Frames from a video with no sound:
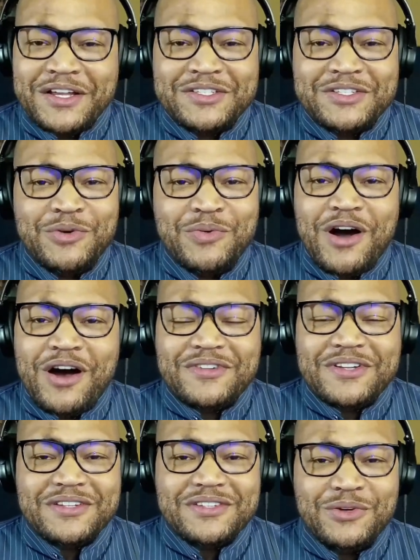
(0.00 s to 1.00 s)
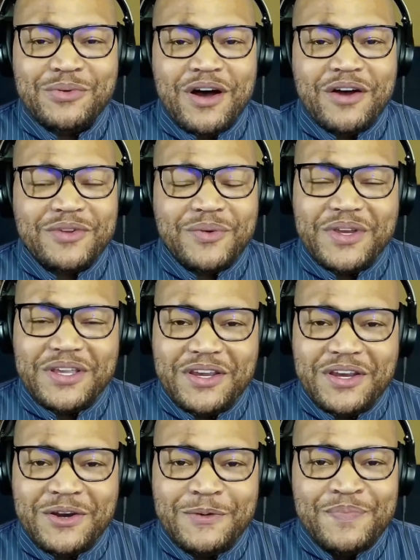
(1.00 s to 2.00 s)
Too often we
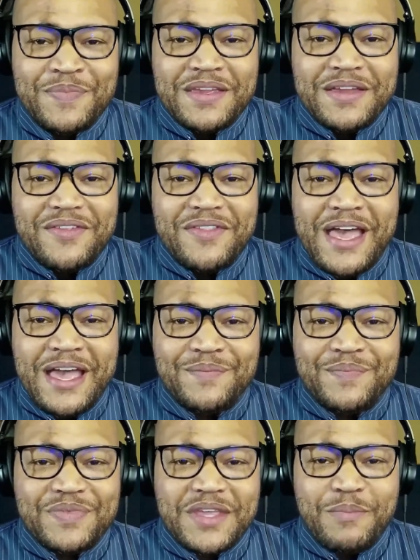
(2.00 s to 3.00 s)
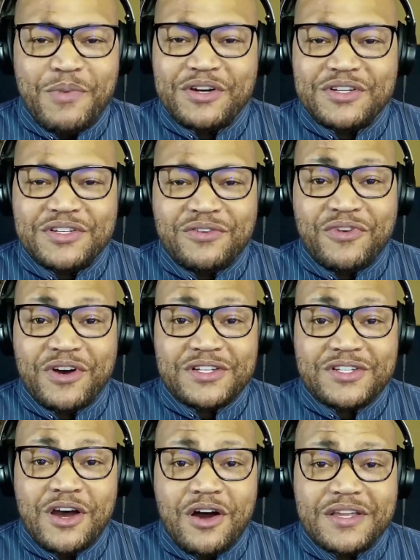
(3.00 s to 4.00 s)
hear that emergency
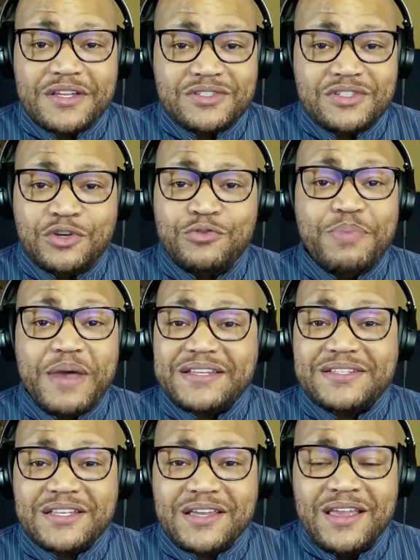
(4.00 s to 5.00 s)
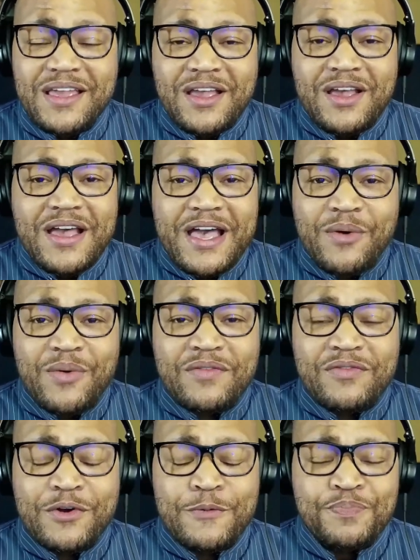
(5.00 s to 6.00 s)
fund talk is too basic.
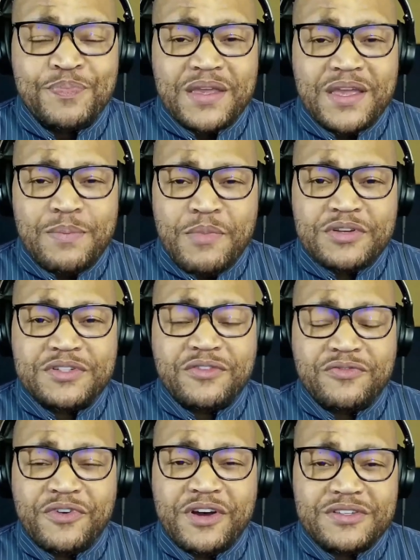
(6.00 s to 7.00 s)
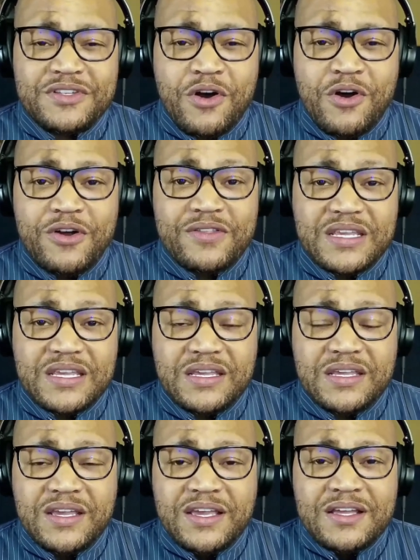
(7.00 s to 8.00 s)
However, emergency funds are
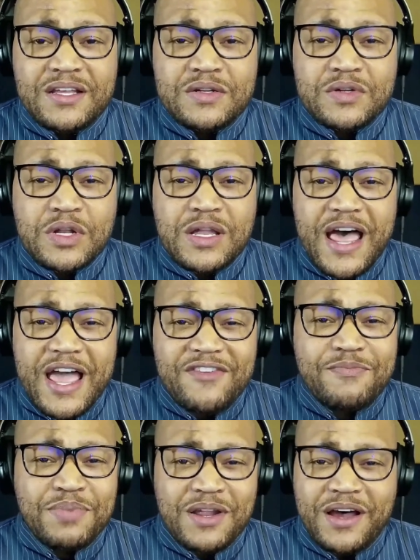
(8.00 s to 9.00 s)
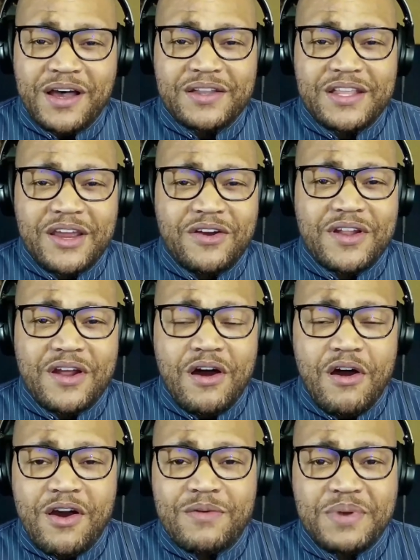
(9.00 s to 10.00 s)
the lifeblood. They are the
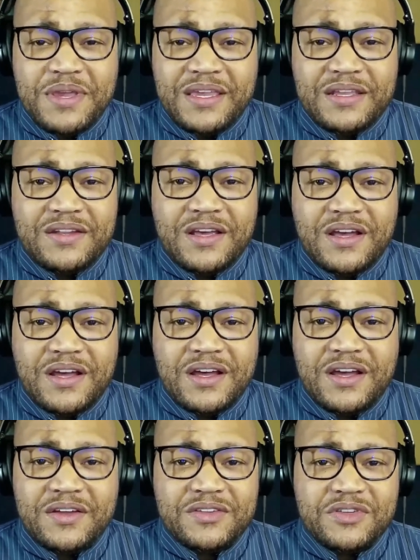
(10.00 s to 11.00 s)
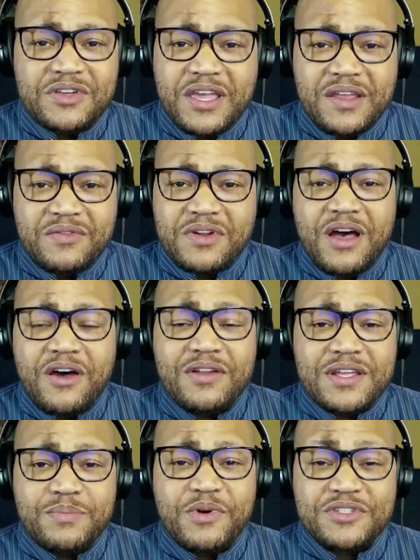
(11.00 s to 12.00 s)
heartbeat. And not
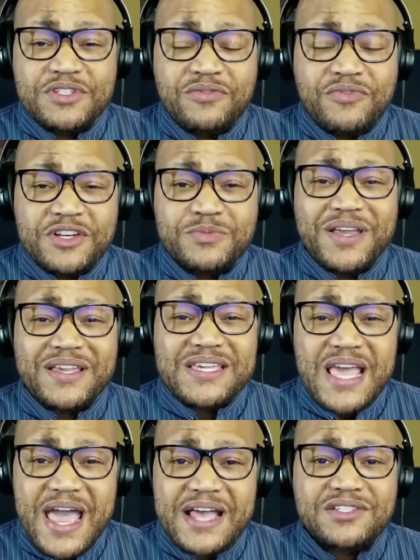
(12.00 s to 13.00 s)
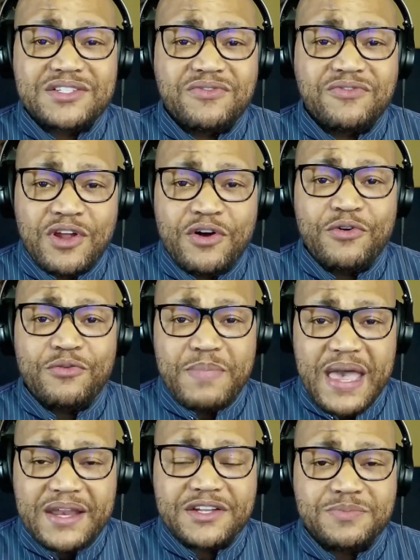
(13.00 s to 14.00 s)
only emergency funds, but cash flow
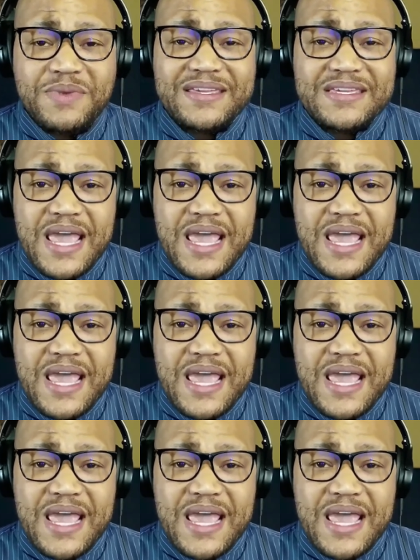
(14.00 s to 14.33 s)
management.